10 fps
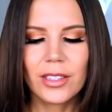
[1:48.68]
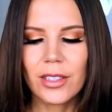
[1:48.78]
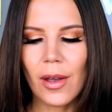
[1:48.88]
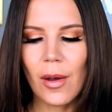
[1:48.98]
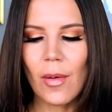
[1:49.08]

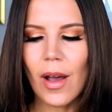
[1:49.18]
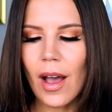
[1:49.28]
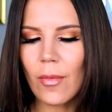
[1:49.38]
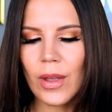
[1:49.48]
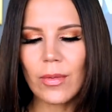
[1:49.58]

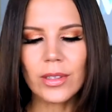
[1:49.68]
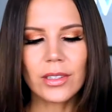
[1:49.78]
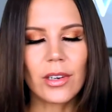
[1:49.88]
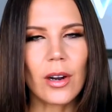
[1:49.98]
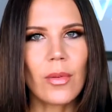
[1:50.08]
So we will
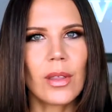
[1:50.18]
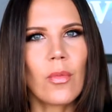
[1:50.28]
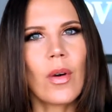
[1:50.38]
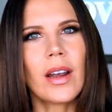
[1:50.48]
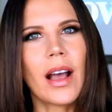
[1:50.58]
start with
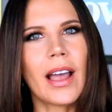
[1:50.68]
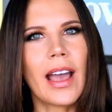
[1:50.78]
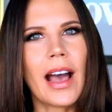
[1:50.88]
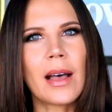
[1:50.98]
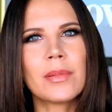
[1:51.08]
what
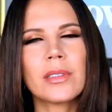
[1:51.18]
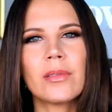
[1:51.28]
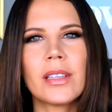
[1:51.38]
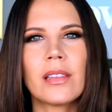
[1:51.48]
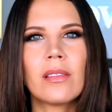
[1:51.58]
I
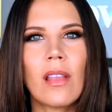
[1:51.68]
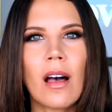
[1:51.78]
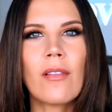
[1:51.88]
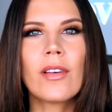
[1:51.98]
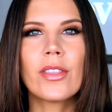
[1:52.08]
absolutely
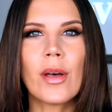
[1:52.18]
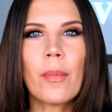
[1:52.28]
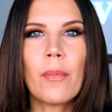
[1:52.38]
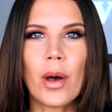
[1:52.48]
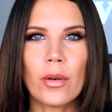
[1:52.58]
love
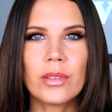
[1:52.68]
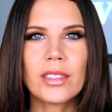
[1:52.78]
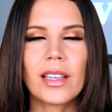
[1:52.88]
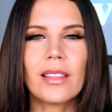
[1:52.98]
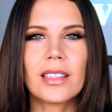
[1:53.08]
the
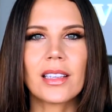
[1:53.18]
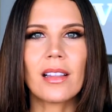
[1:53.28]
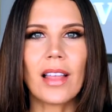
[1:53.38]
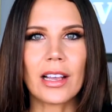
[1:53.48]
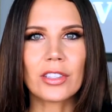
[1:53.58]
most in this
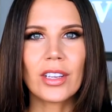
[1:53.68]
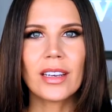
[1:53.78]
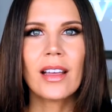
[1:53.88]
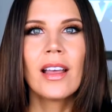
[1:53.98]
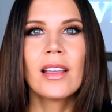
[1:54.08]

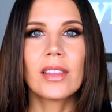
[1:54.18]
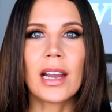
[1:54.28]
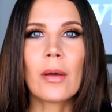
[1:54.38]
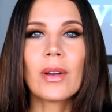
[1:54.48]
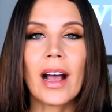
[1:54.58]
collection
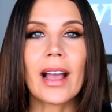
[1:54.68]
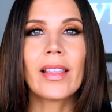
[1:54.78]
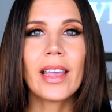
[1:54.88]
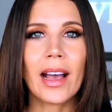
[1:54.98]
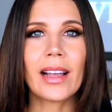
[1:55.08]
that I would
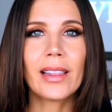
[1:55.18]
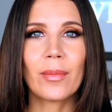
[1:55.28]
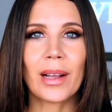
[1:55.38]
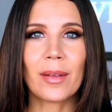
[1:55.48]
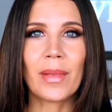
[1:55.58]
highly,
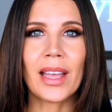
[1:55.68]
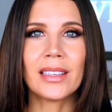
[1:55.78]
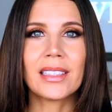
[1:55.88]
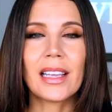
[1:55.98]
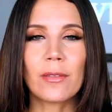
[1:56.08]
highly
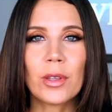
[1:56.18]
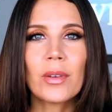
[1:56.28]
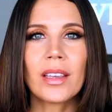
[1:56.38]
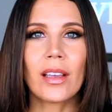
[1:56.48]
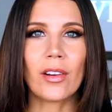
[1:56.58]
recommend. If
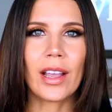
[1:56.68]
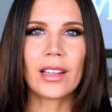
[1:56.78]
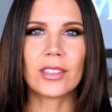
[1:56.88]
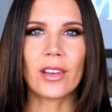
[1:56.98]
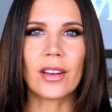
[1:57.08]
you can get your
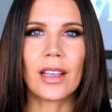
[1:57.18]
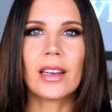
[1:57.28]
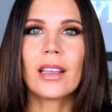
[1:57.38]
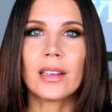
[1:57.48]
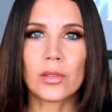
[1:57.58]
hands on
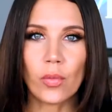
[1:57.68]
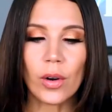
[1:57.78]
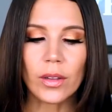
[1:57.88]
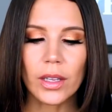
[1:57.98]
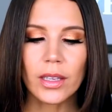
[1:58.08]
it, it is
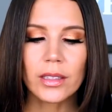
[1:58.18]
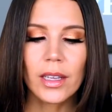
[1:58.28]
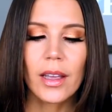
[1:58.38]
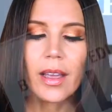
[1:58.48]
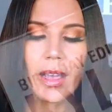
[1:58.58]
worth it.